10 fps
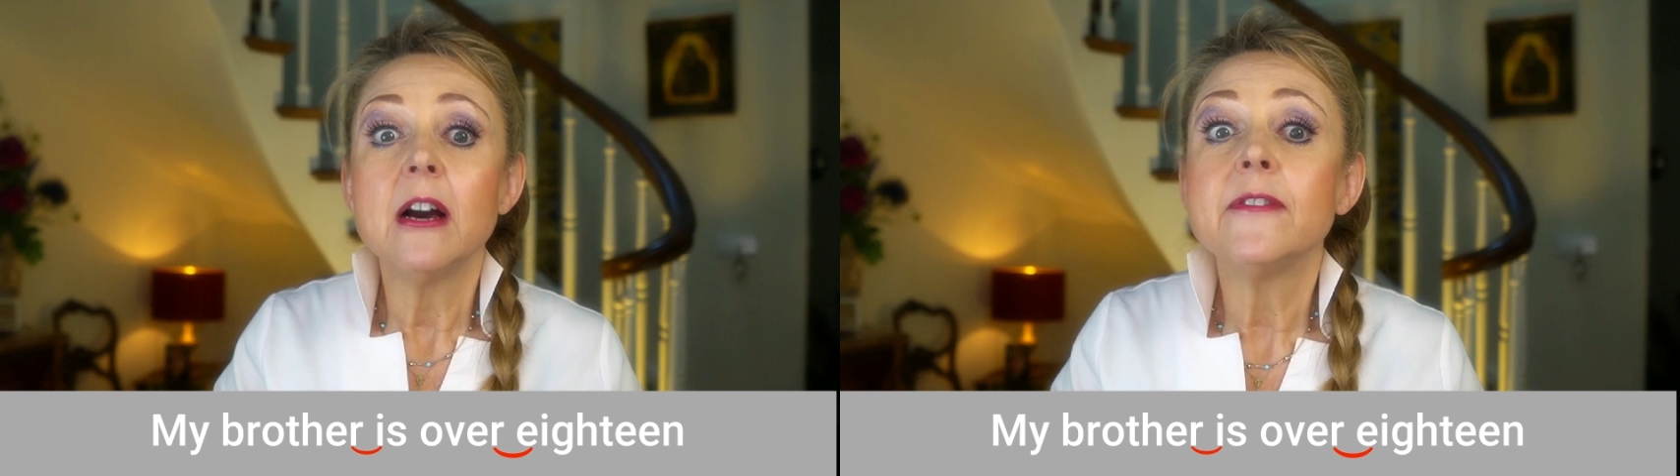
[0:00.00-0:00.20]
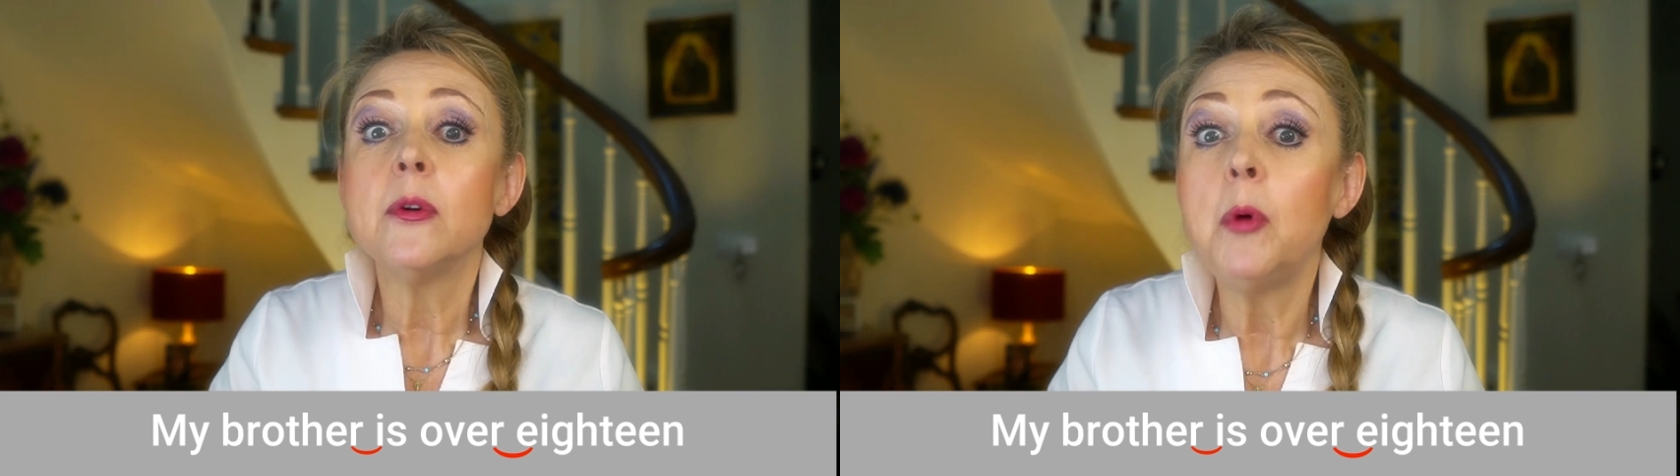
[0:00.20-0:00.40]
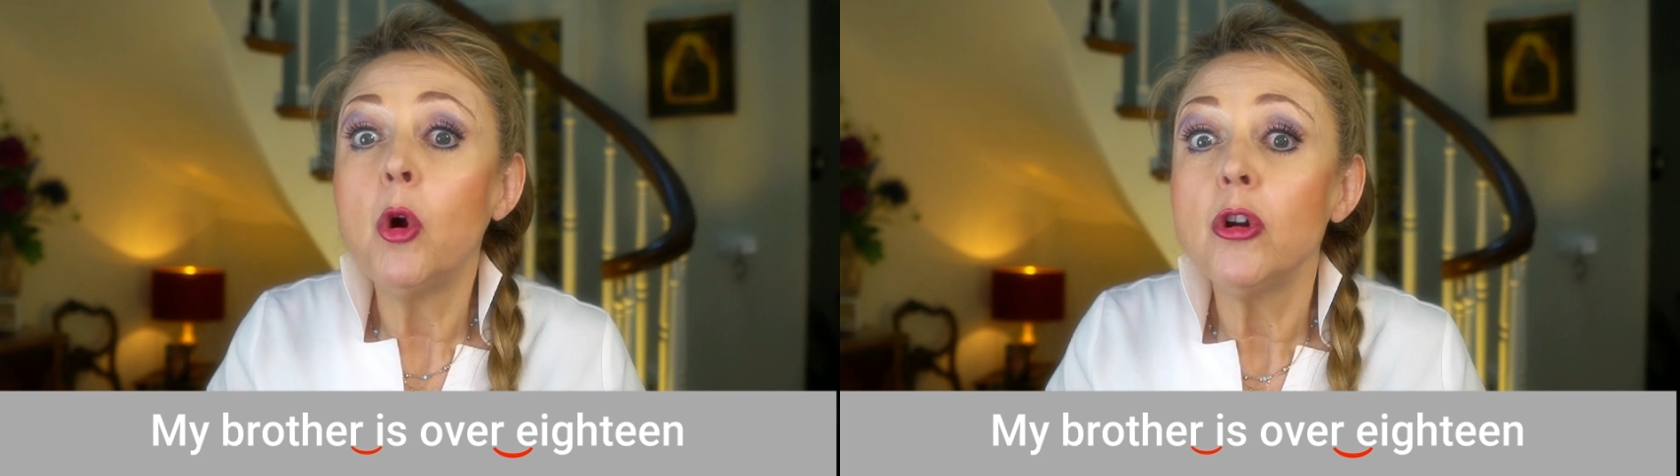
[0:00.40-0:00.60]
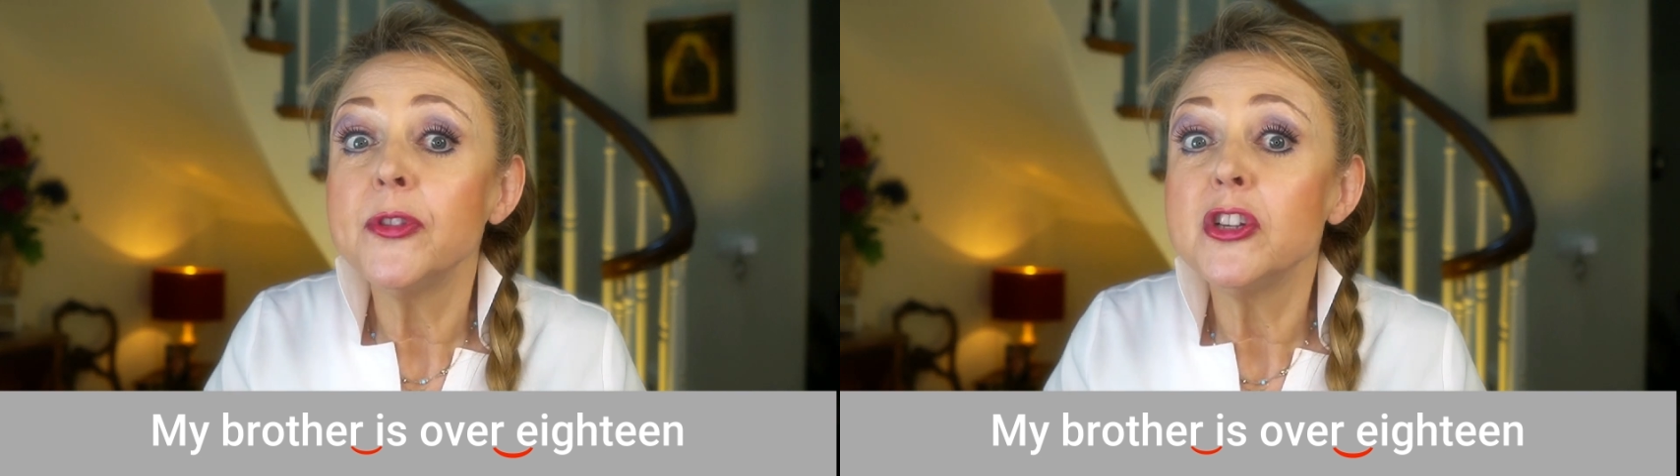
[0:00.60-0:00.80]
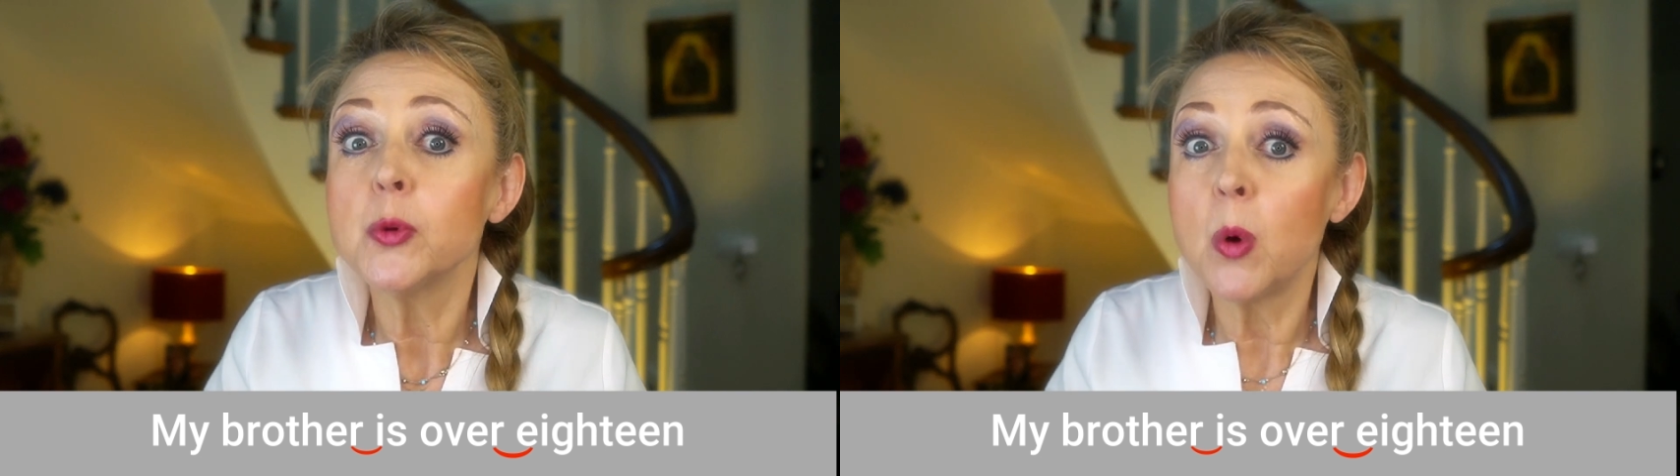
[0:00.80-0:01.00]
For more on
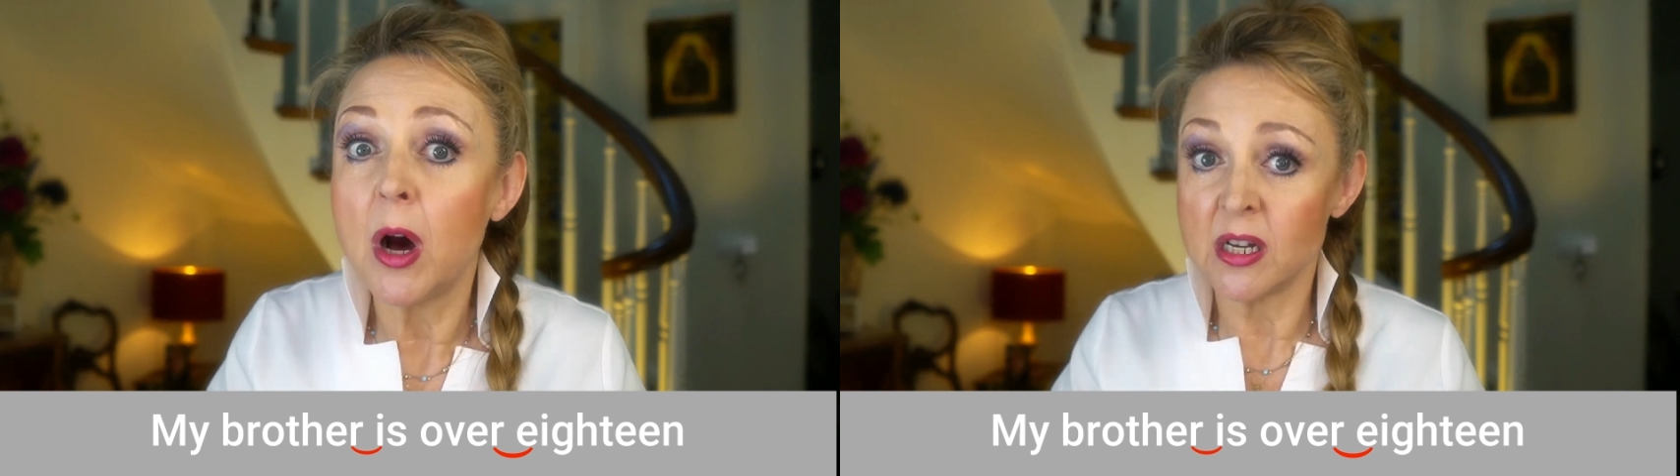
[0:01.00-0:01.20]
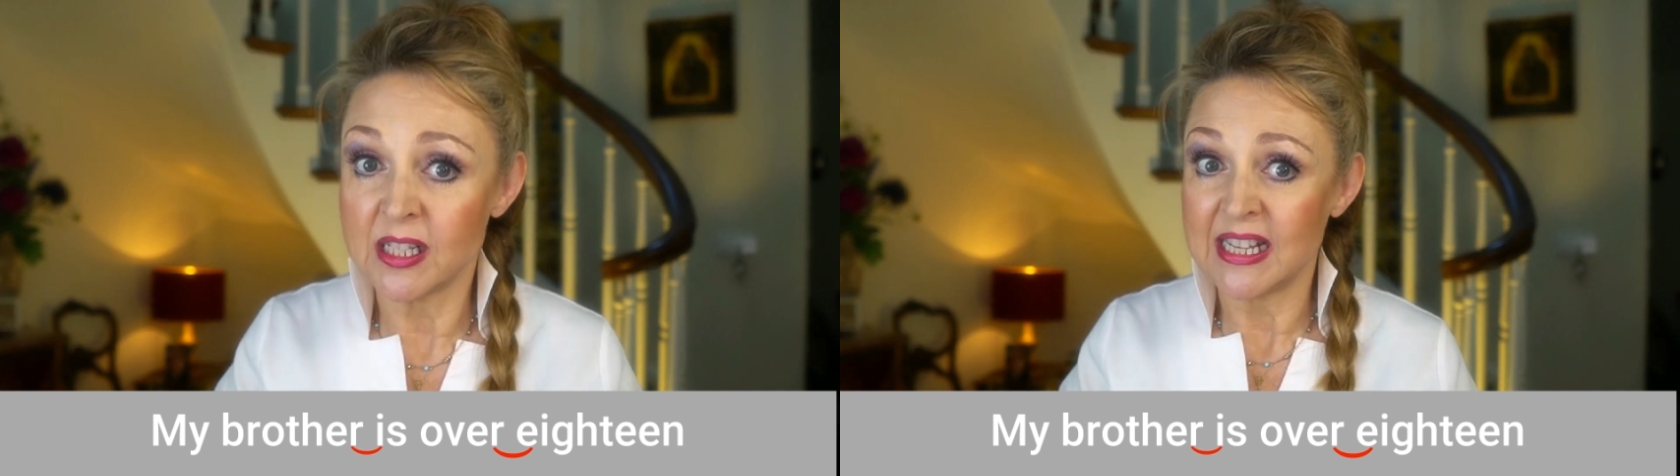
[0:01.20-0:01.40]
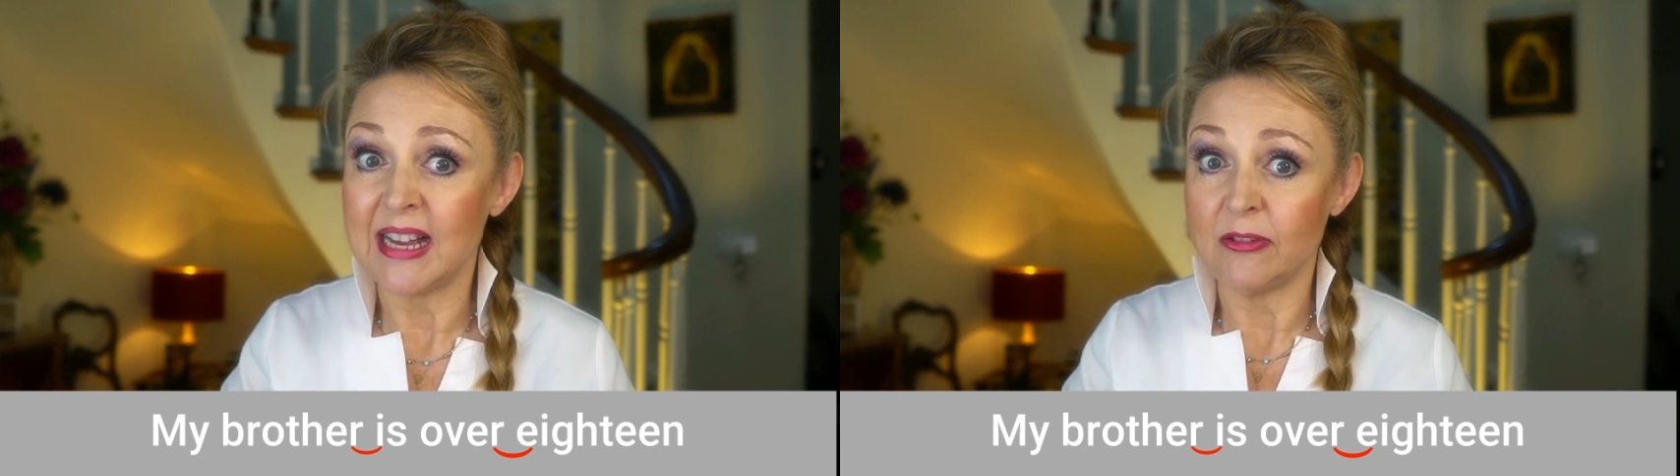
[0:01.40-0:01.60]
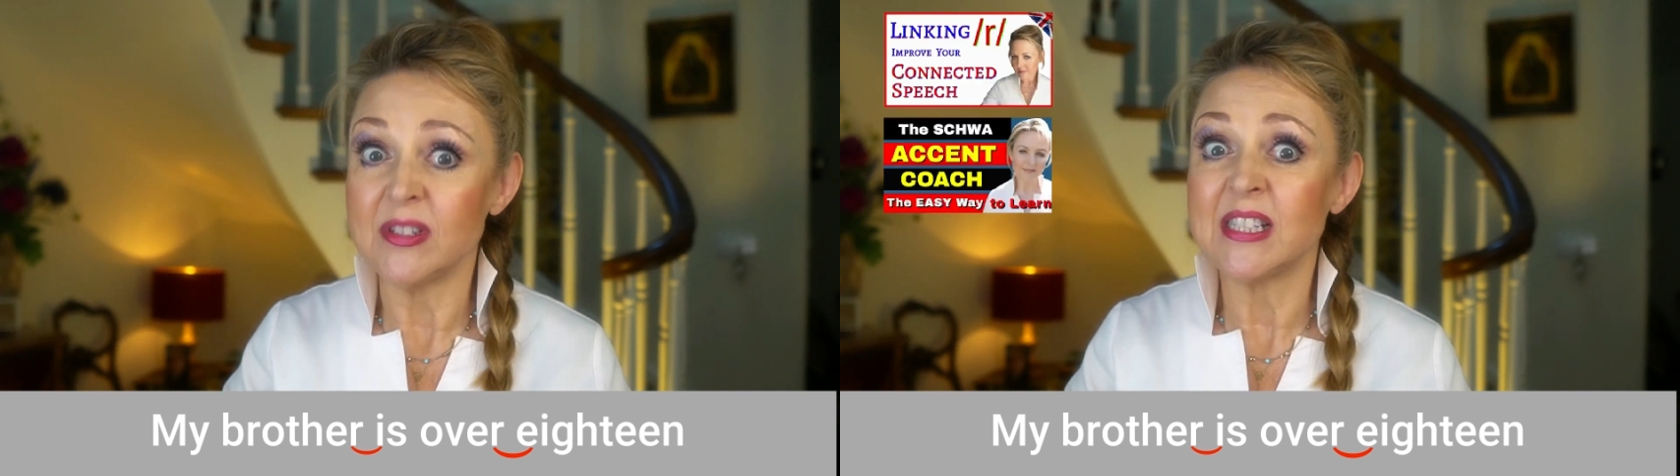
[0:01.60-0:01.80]
the schwa sound,